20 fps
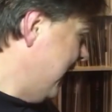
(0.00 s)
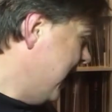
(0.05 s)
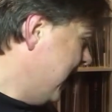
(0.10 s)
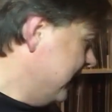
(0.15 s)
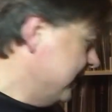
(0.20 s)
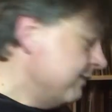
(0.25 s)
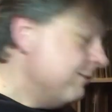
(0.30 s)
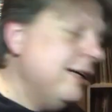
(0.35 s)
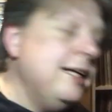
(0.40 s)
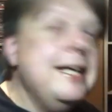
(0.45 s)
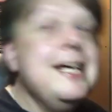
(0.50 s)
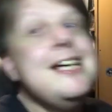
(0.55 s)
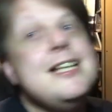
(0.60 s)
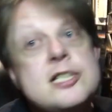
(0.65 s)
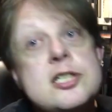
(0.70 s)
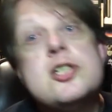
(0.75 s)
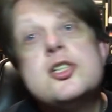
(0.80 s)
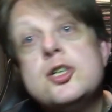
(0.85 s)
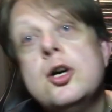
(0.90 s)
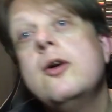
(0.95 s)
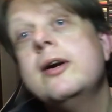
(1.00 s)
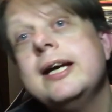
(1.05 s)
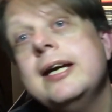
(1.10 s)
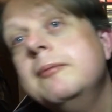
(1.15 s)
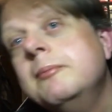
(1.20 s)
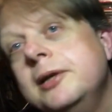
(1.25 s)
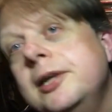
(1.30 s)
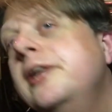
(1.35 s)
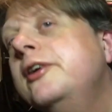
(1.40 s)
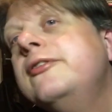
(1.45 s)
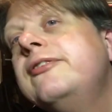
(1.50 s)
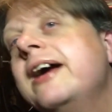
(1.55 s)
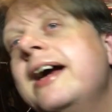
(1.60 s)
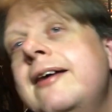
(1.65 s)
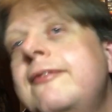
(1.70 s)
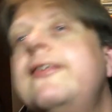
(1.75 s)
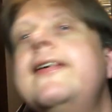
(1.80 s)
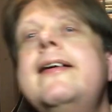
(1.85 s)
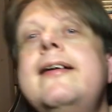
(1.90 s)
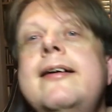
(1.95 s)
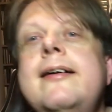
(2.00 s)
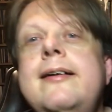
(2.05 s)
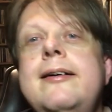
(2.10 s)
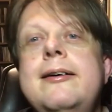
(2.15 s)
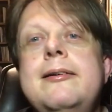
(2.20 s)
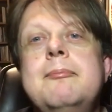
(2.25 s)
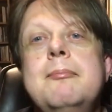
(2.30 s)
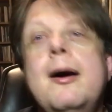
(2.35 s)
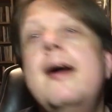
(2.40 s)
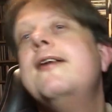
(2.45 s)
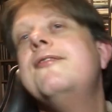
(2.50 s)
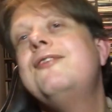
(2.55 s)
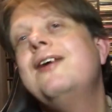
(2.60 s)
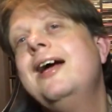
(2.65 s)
And in the least shocking move ever, my